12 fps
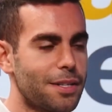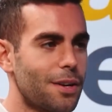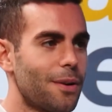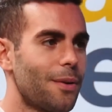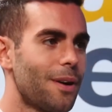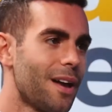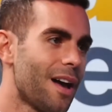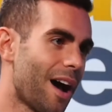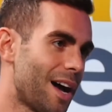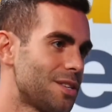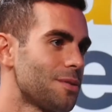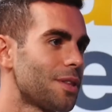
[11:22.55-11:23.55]
So
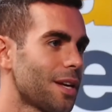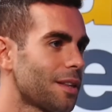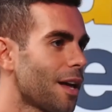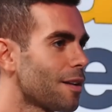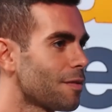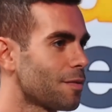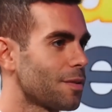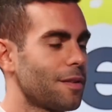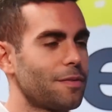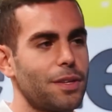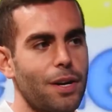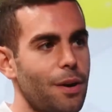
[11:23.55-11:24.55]
I do think that
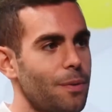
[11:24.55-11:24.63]
if